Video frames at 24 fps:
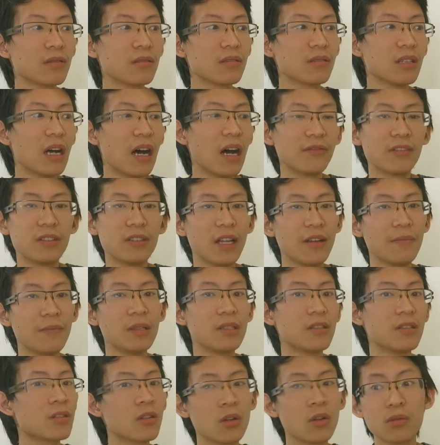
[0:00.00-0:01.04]
after they've
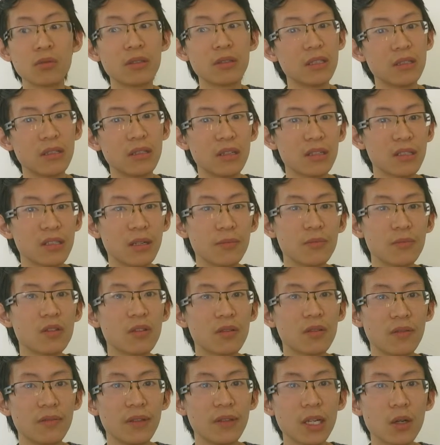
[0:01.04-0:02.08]
been soaked in some
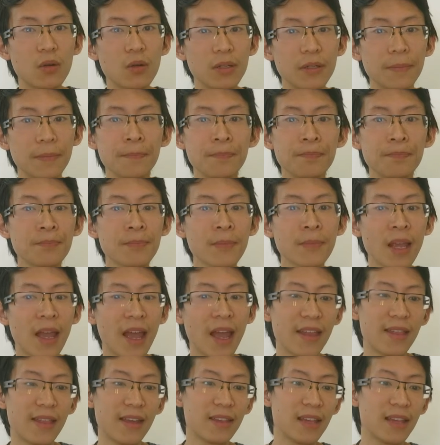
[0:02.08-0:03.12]
sort of liquid,
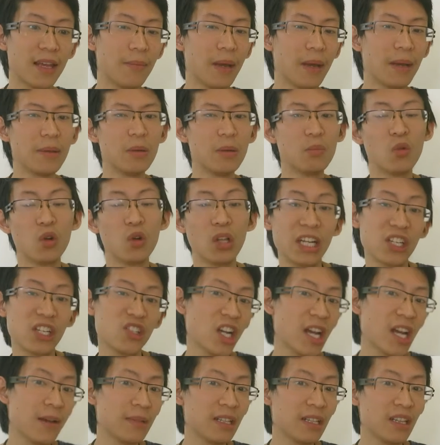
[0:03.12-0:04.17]
and then there may be more like
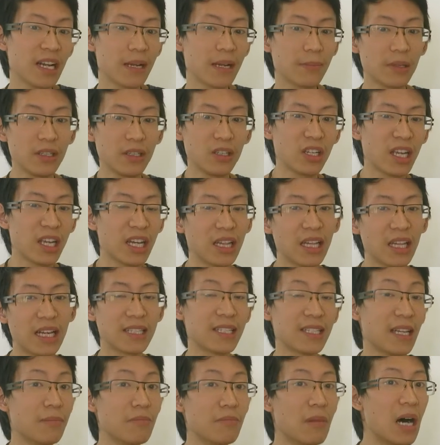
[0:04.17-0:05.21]
candy like, but you get like,
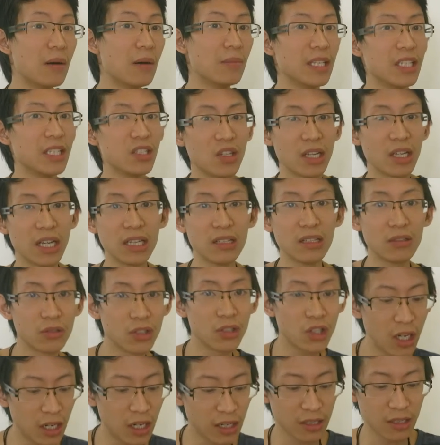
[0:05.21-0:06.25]
say, marmalades, you get little
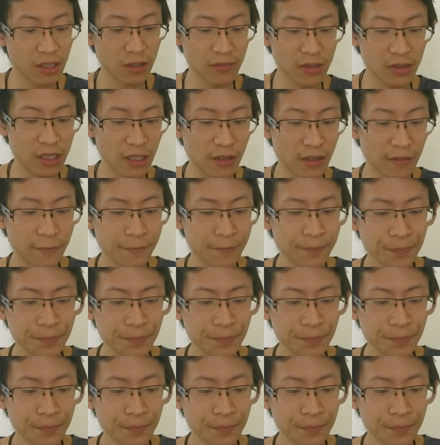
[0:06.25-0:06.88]
chunks of stuff.